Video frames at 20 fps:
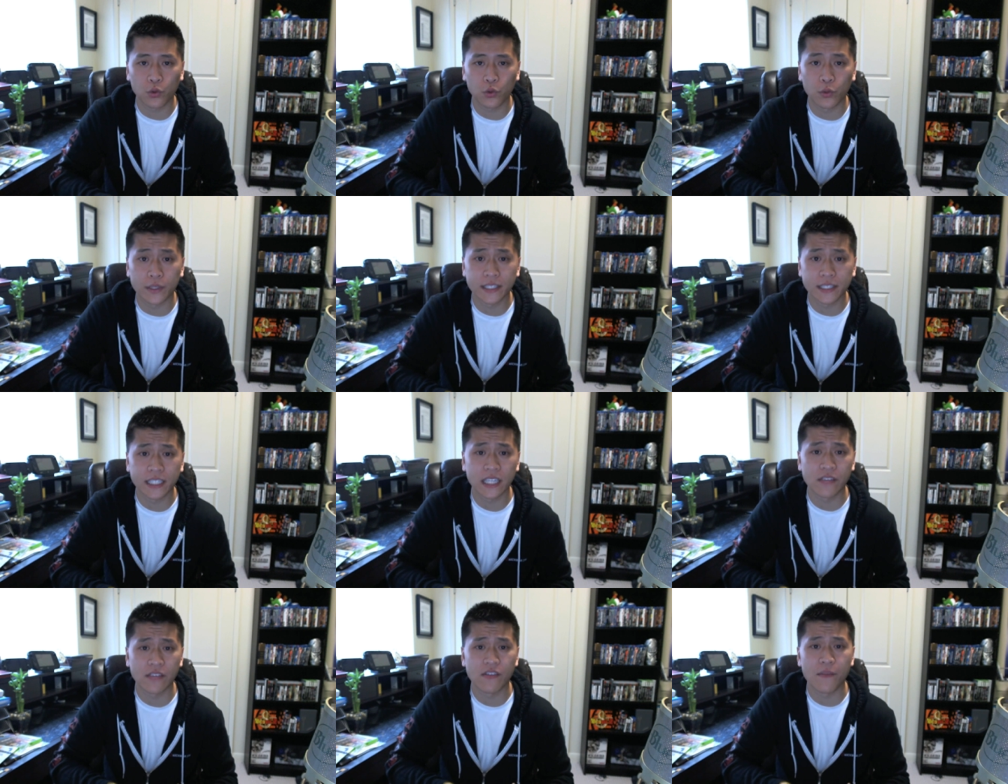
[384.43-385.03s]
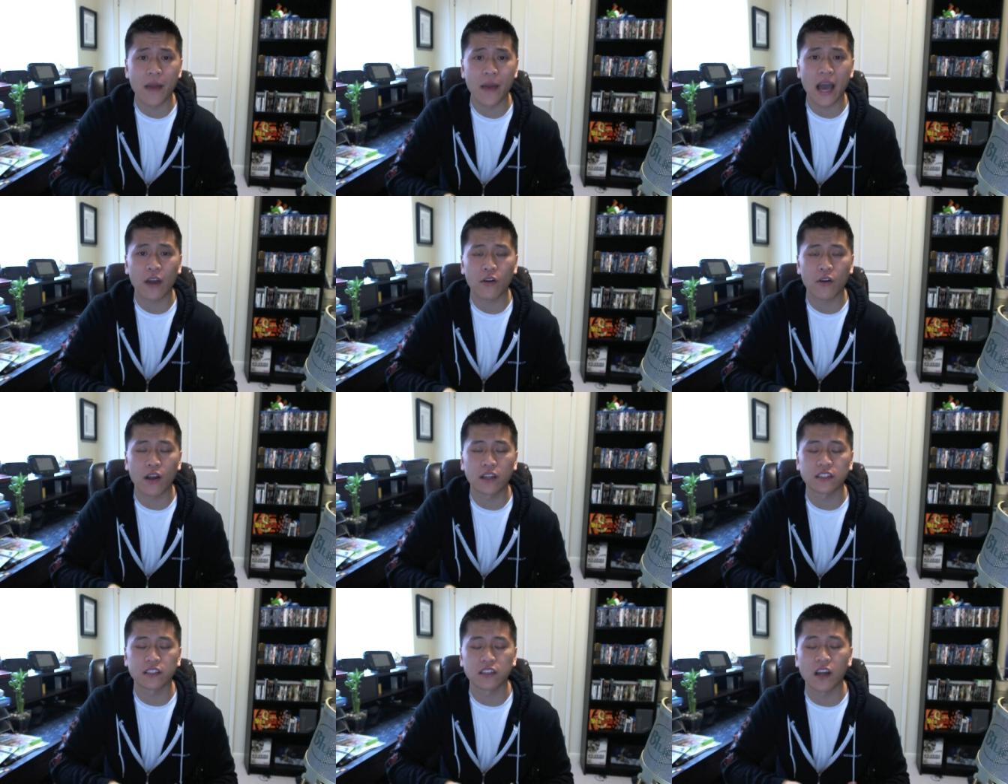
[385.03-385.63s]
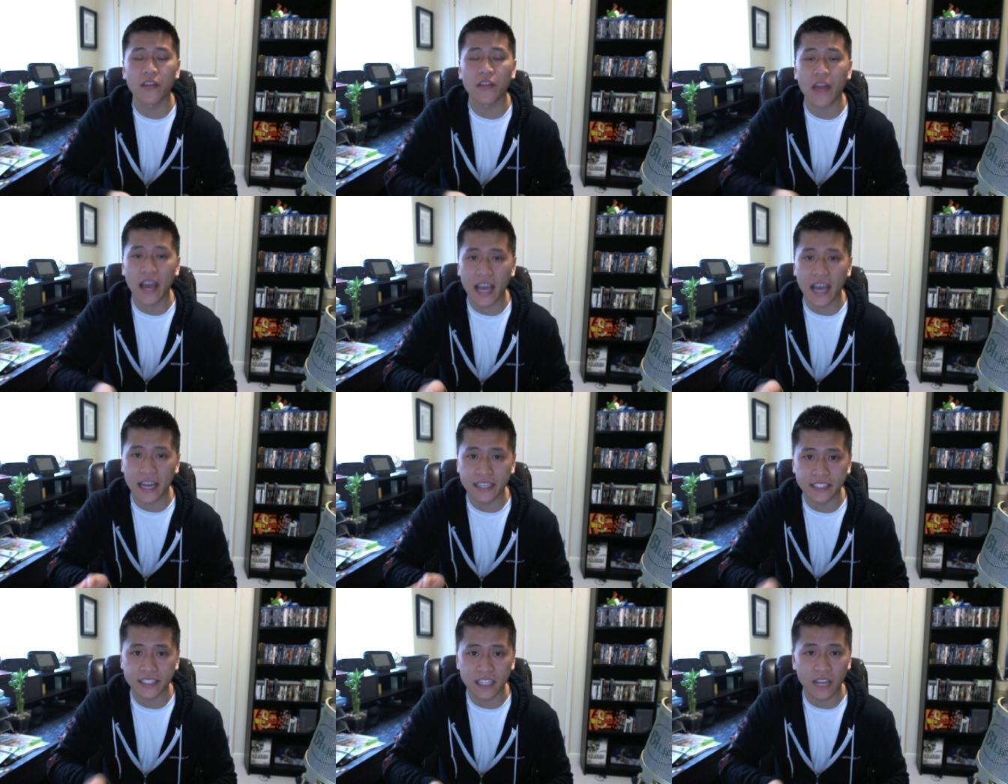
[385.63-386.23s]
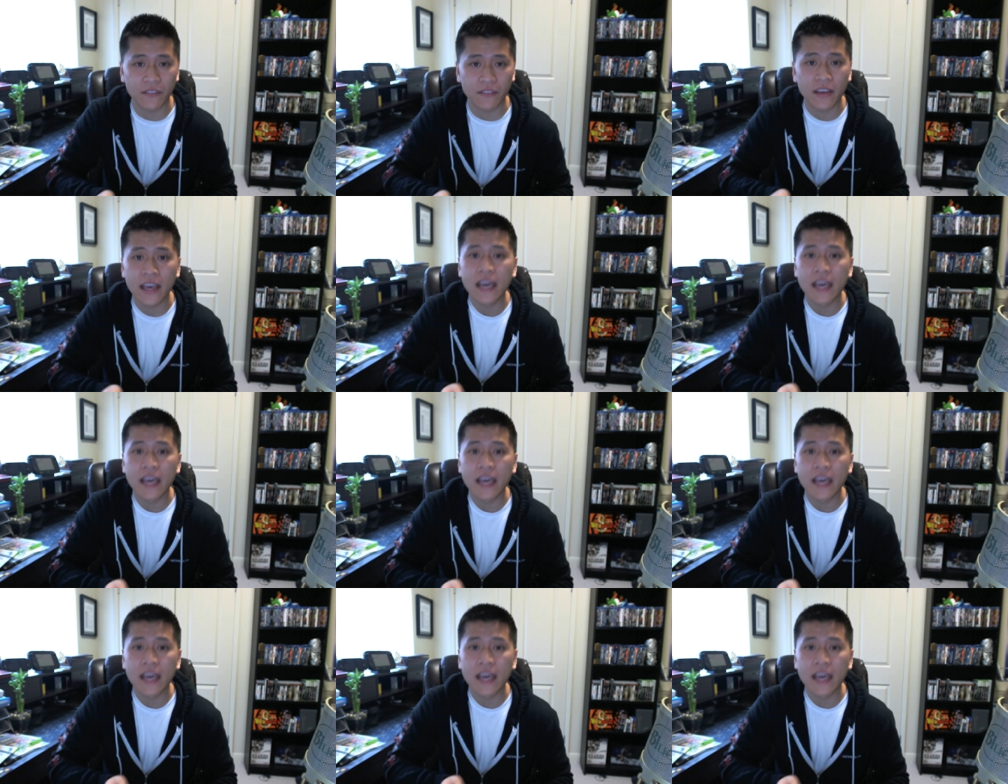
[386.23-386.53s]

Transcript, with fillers: Twitch TV backgrounds and all that kind of stuff.